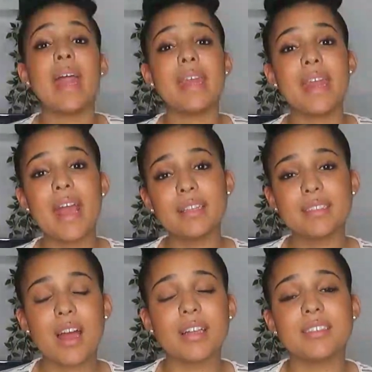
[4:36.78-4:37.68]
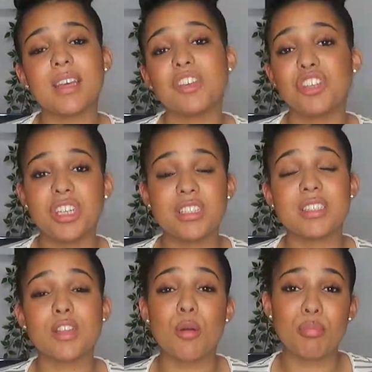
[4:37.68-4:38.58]
Next, I'd say you need to
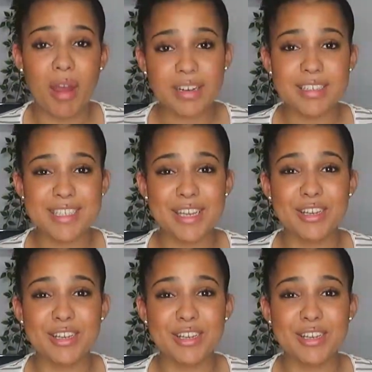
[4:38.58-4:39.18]
start practicing,